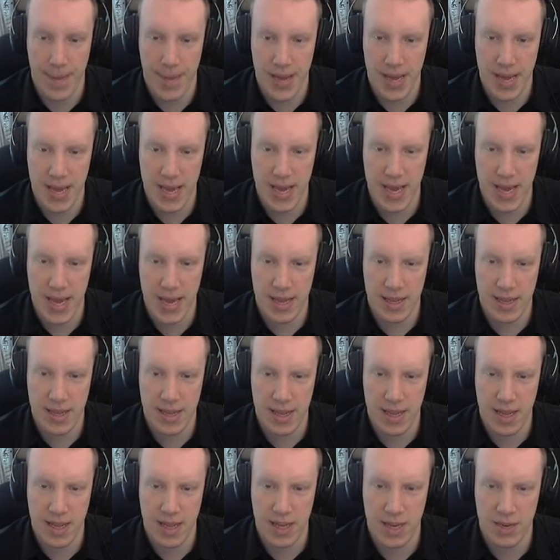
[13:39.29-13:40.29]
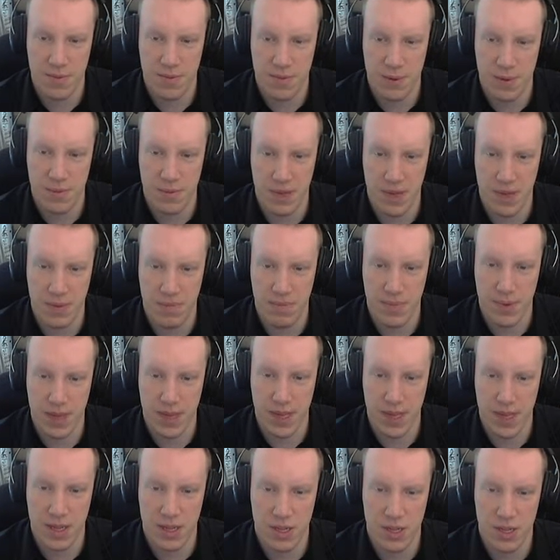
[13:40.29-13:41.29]
Bag, HP,
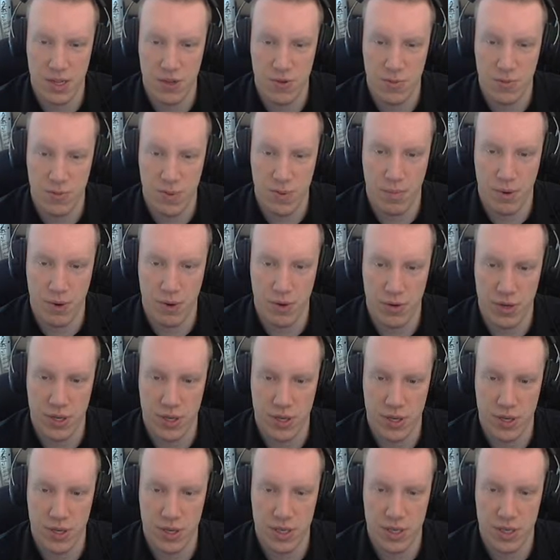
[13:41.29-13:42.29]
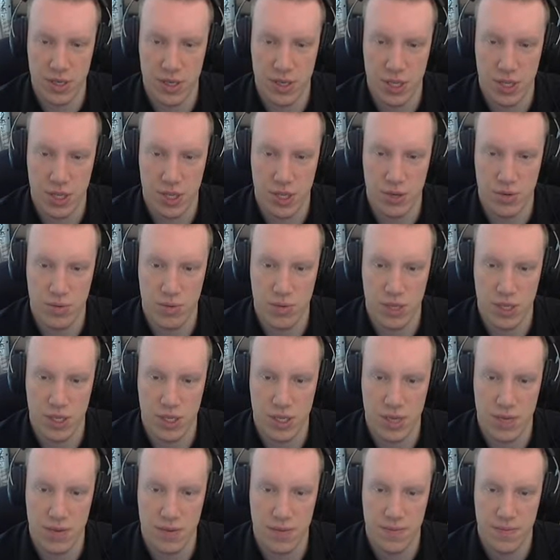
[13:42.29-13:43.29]
PP, Super Potion
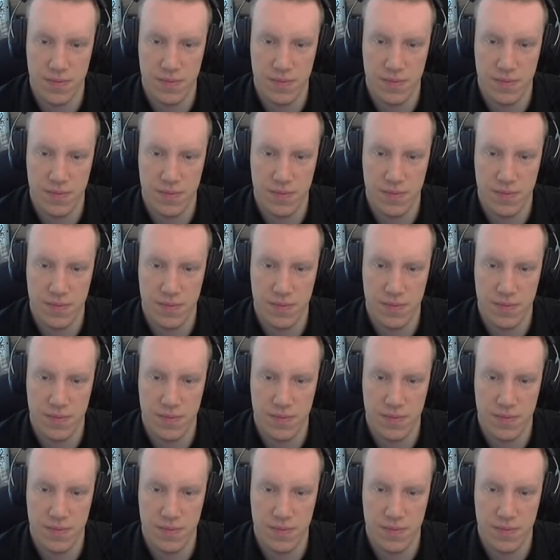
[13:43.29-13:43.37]
use.